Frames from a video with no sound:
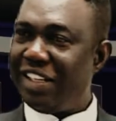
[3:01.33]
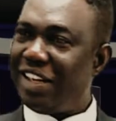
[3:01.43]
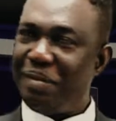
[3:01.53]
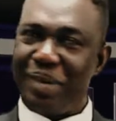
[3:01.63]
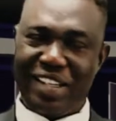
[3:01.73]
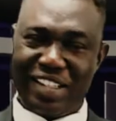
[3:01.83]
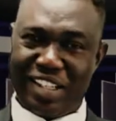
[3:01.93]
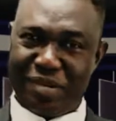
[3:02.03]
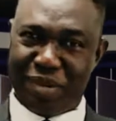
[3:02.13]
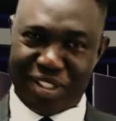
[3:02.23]
the mighty
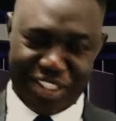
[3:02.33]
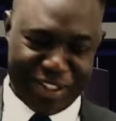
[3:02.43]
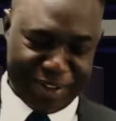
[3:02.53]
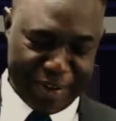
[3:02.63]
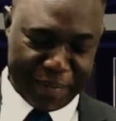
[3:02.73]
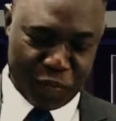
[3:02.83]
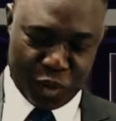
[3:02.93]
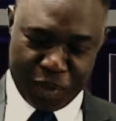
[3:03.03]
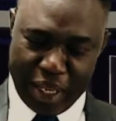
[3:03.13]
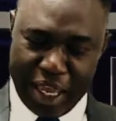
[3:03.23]
name of Jesus.
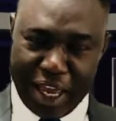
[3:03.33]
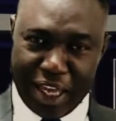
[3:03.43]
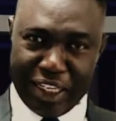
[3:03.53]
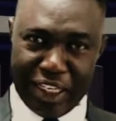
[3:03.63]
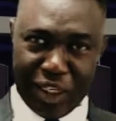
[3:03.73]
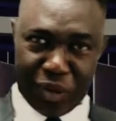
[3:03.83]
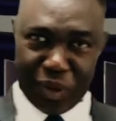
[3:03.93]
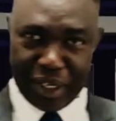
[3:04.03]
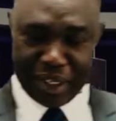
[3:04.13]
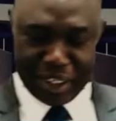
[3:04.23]

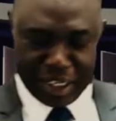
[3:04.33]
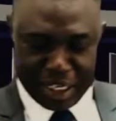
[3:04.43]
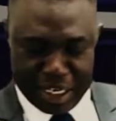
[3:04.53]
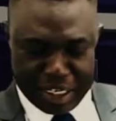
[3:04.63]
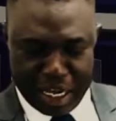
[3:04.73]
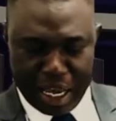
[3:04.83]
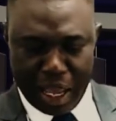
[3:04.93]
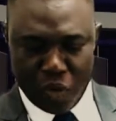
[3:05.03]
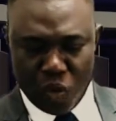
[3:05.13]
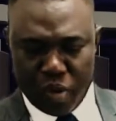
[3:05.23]
Hallelujah. Now, I
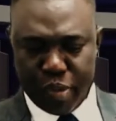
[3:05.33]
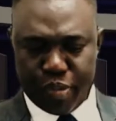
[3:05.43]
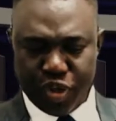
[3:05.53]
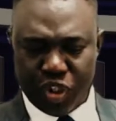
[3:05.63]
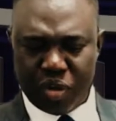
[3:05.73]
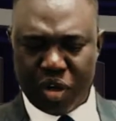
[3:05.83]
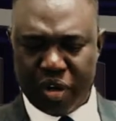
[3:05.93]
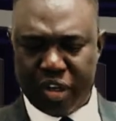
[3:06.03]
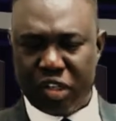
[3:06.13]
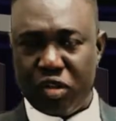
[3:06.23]
will be preaching on
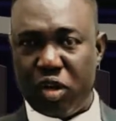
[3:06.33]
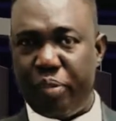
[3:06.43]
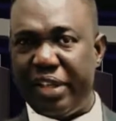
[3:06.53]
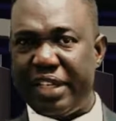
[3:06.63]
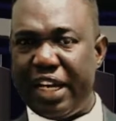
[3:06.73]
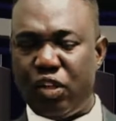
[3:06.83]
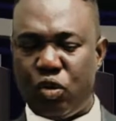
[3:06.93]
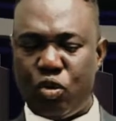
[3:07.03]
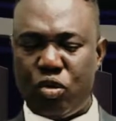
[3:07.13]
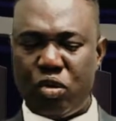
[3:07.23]
a topic
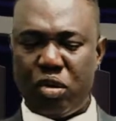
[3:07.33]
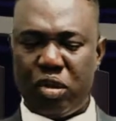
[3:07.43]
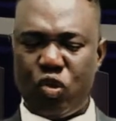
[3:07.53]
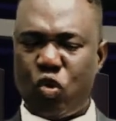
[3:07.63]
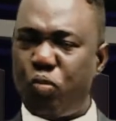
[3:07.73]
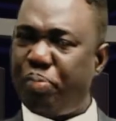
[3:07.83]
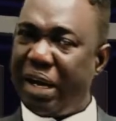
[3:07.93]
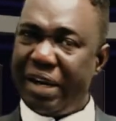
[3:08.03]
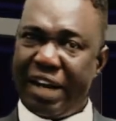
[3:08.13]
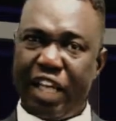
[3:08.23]
titled
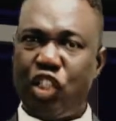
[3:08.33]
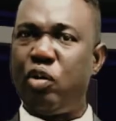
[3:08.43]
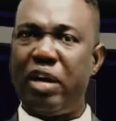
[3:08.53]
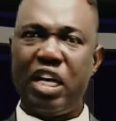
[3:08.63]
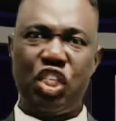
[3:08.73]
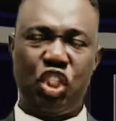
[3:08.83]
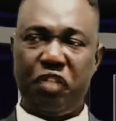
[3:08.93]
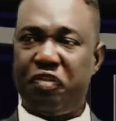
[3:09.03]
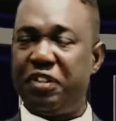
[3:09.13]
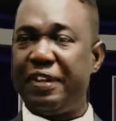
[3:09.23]
Supernatural
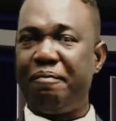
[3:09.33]
Shift.